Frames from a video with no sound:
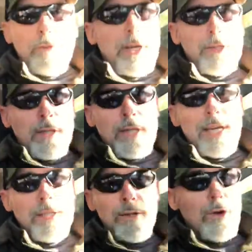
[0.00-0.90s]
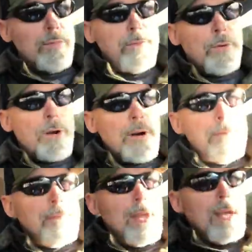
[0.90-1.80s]
restless leg syndrome before.
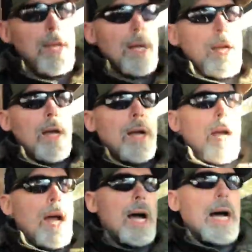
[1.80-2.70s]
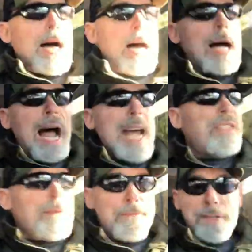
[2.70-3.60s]

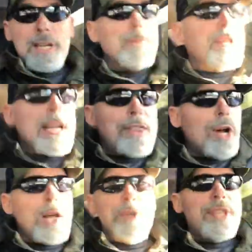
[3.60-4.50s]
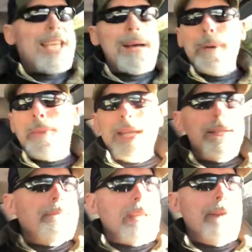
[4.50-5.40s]
For some reason, I thought it was the
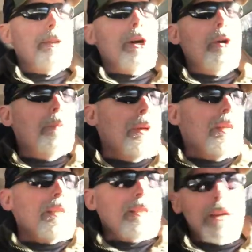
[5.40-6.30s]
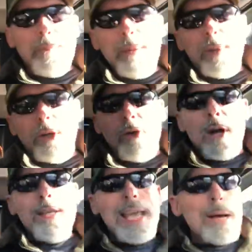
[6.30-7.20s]
gabapentin, even though some people are
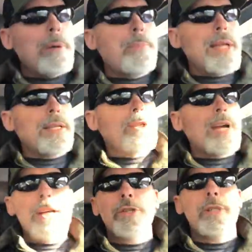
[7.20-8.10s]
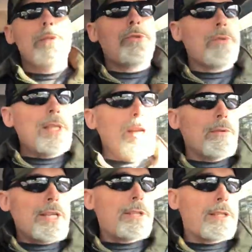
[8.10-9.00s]
on gabapentin to actually treat their restless